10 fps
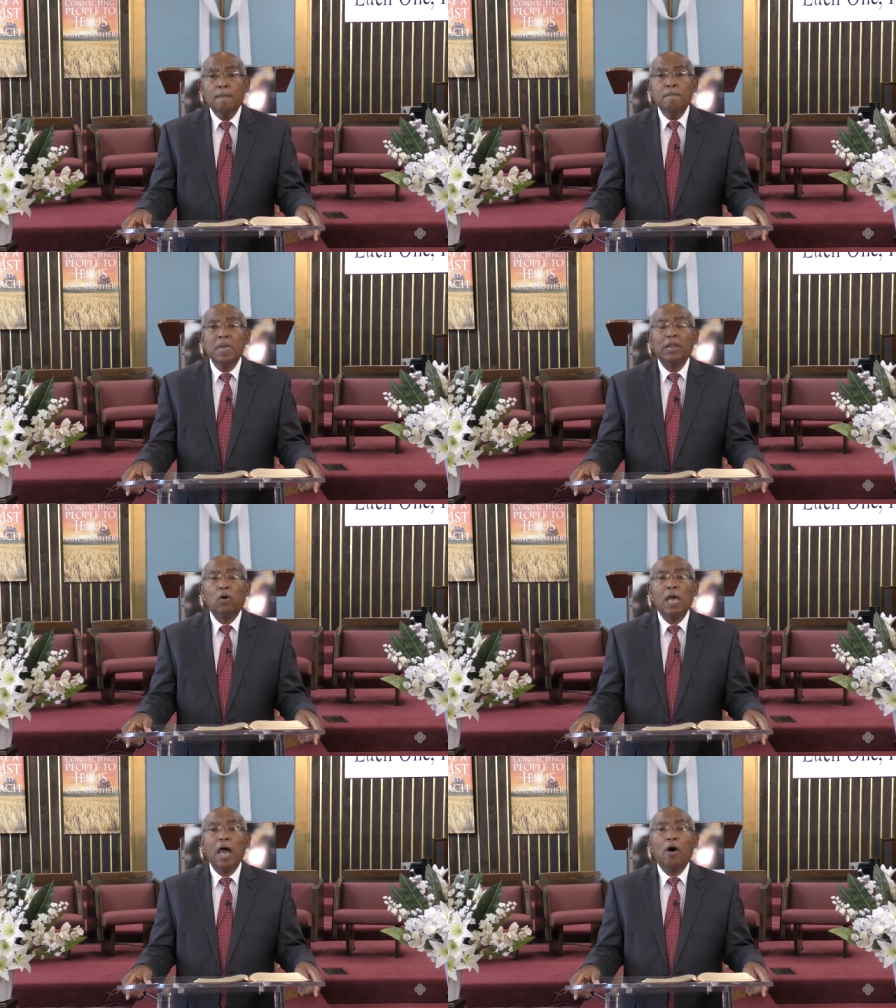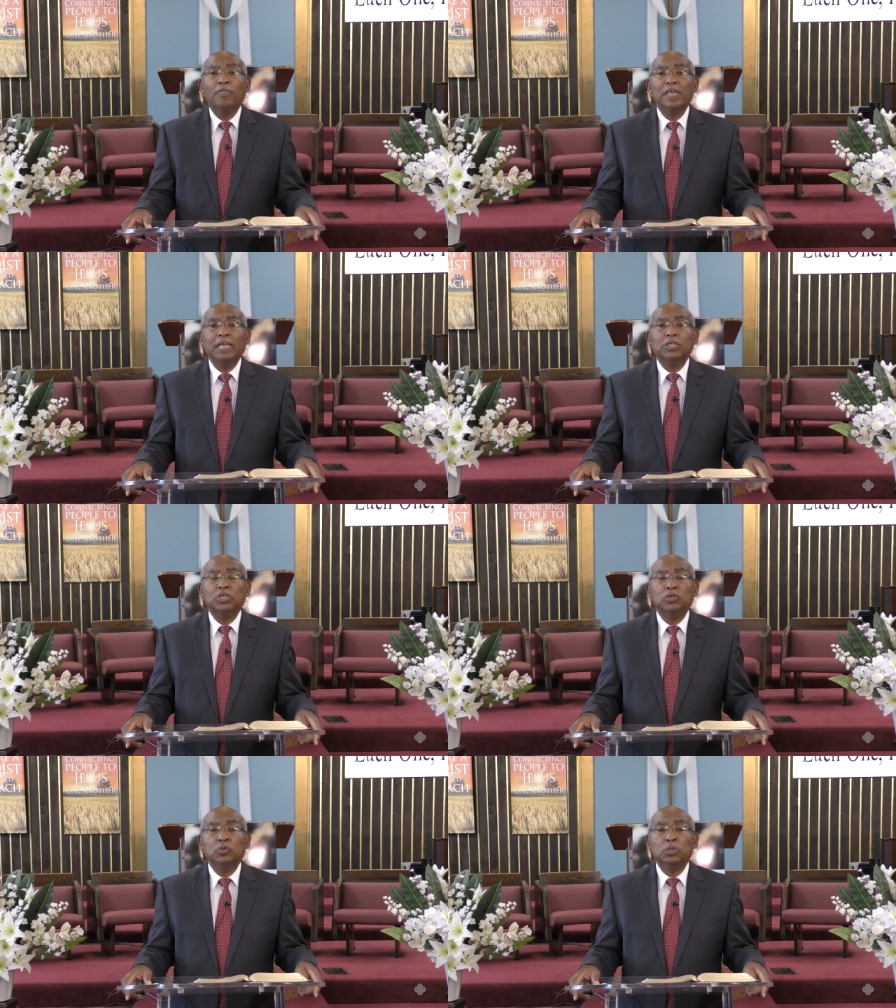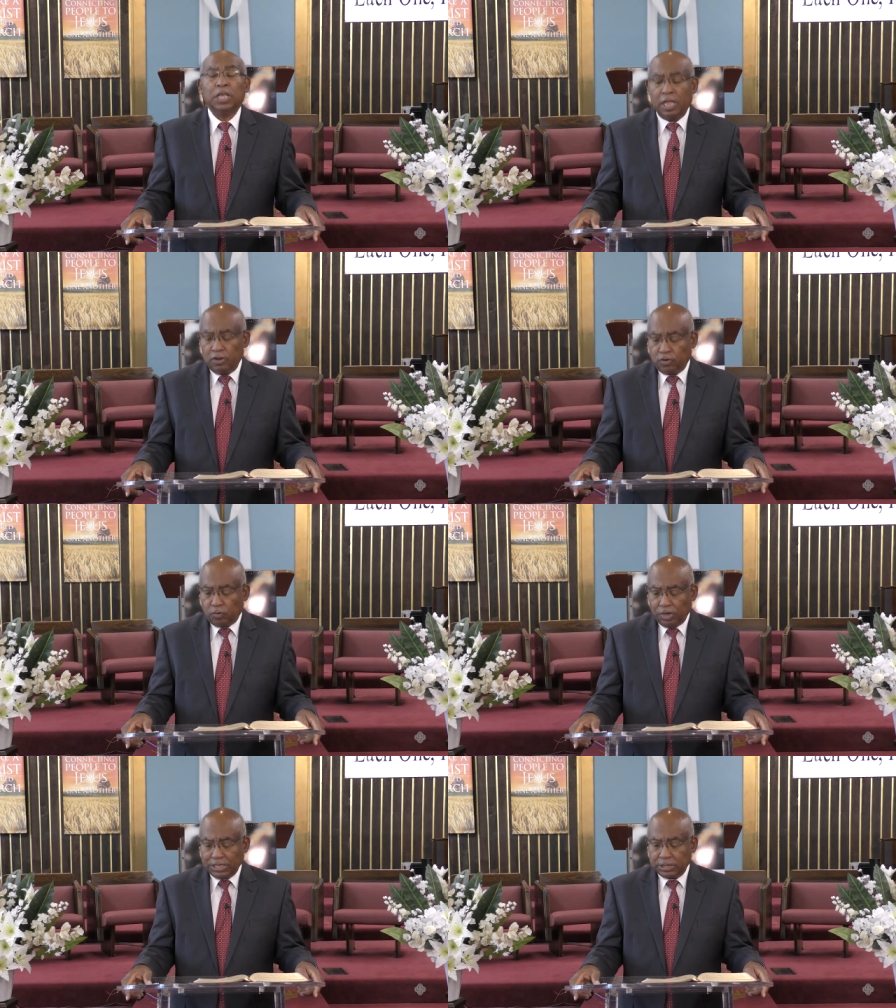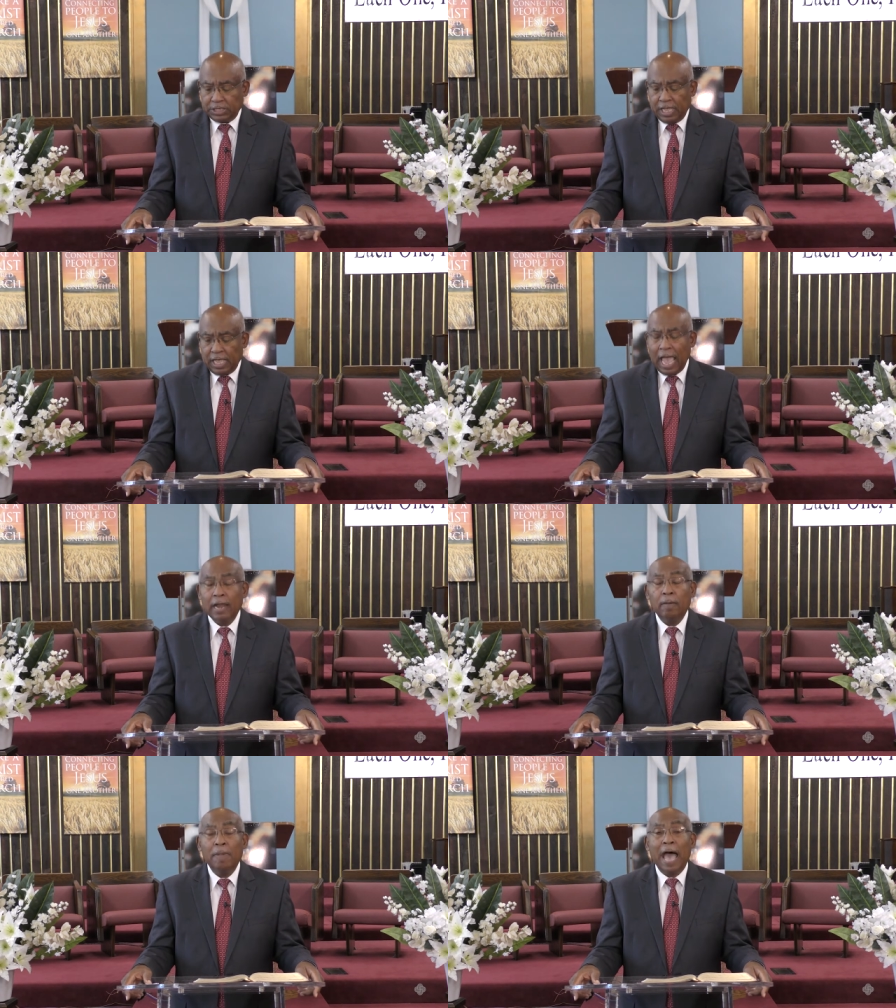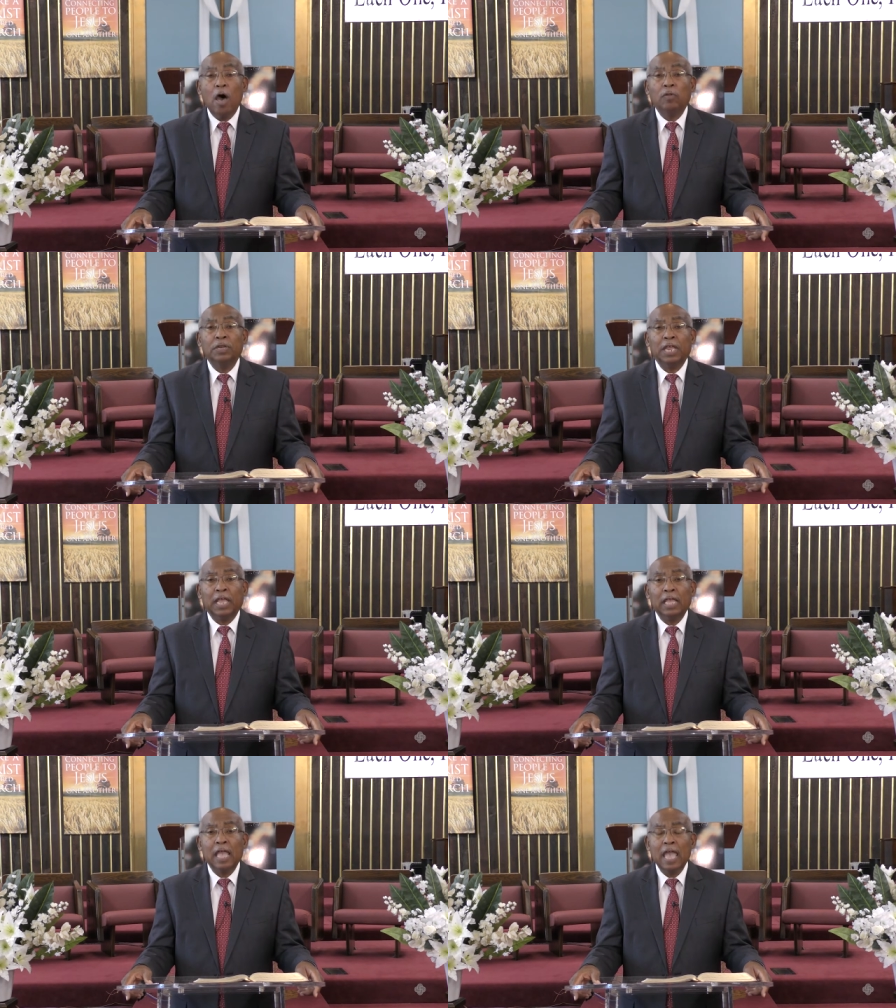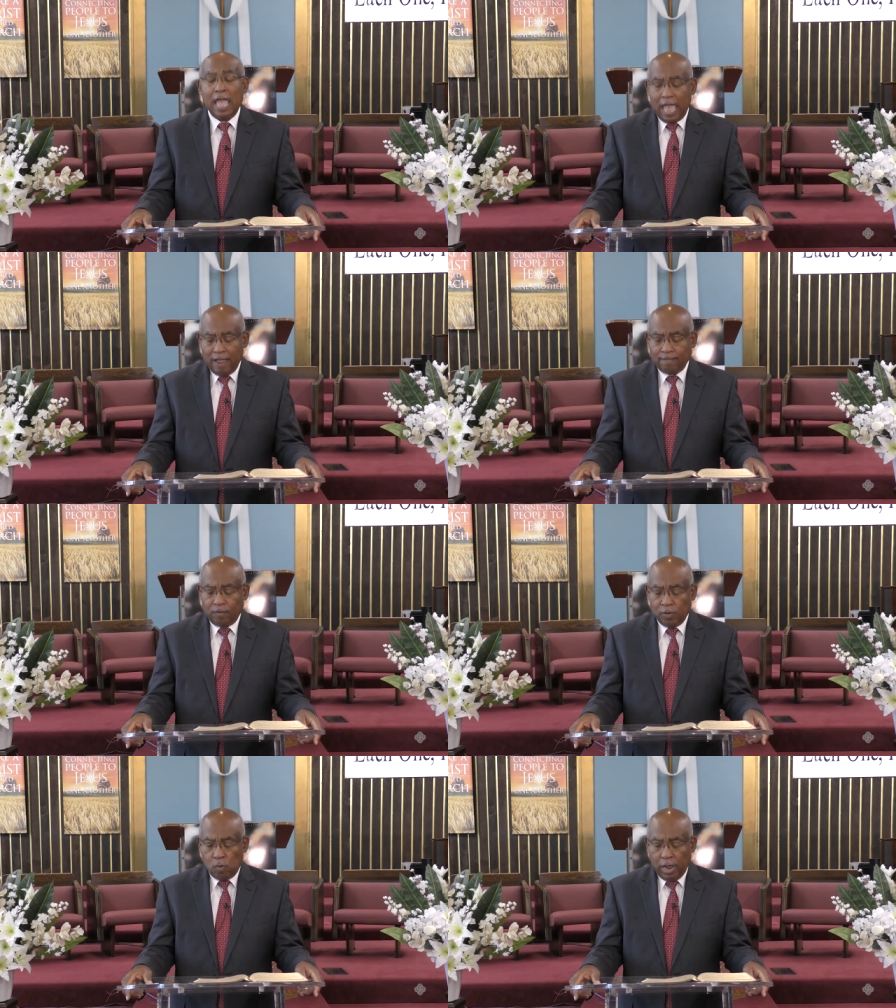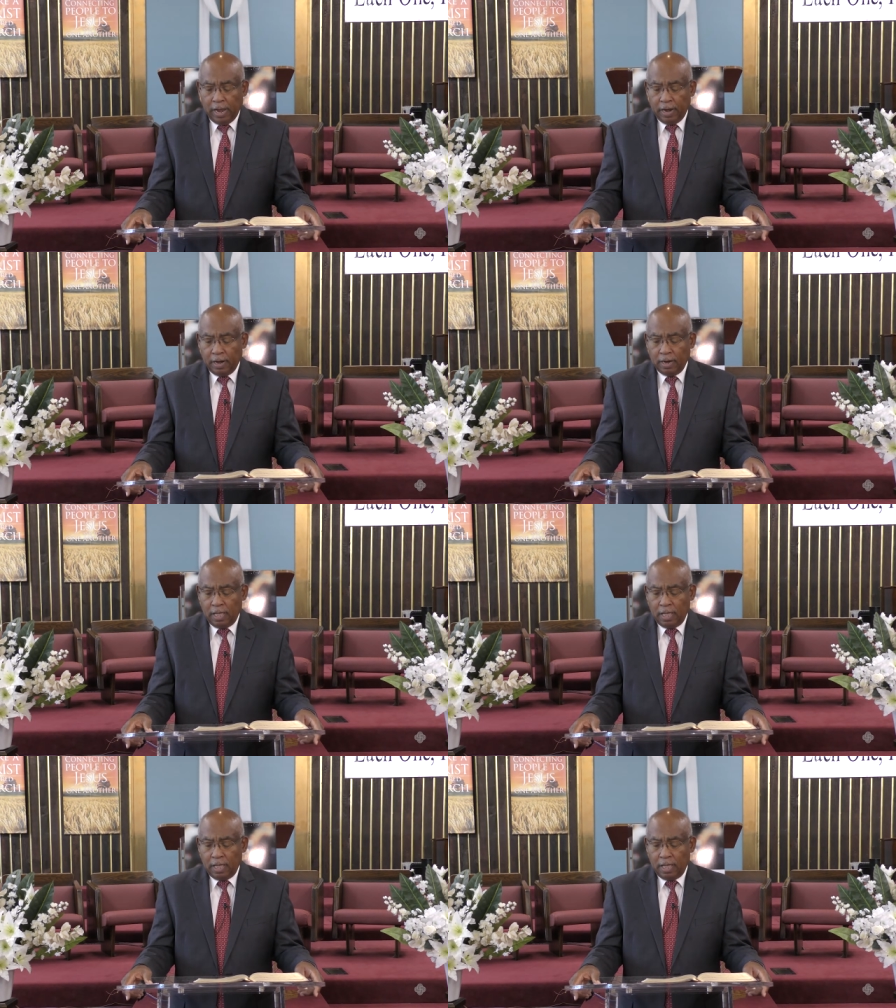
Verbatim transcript: mental health issues increasing and abounding everywhere.